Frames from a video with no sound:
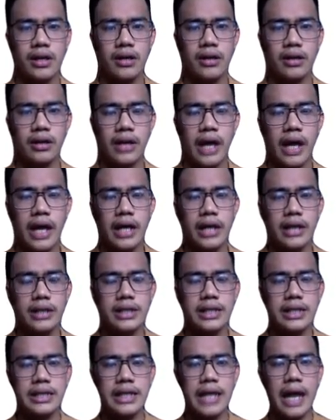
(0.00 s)
Okay, it's
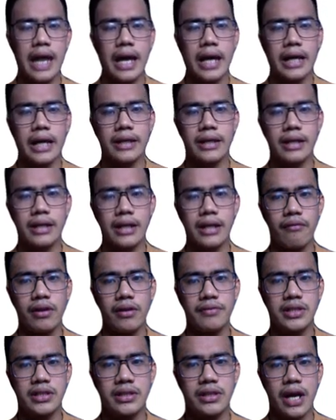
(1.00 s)
just like the level
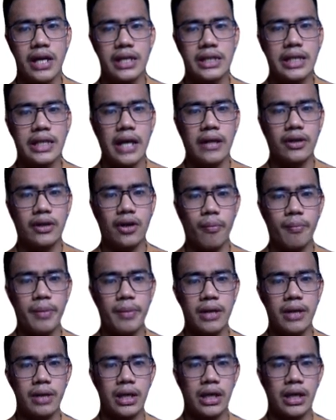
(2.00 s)
of stress and
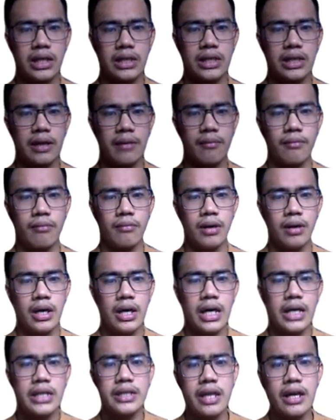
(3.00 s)
coping mechanism.
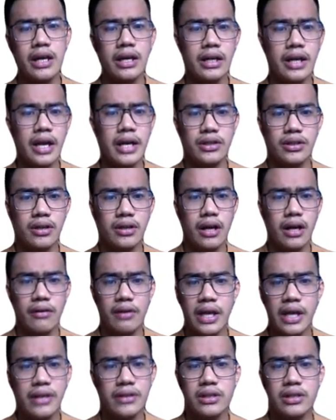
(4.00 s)
Is there a
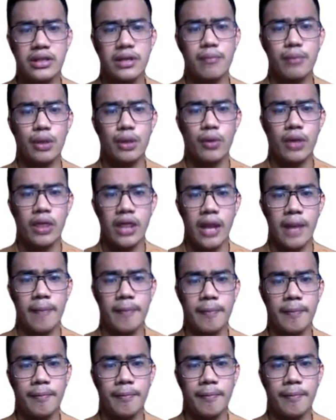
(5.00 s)
relationship between them?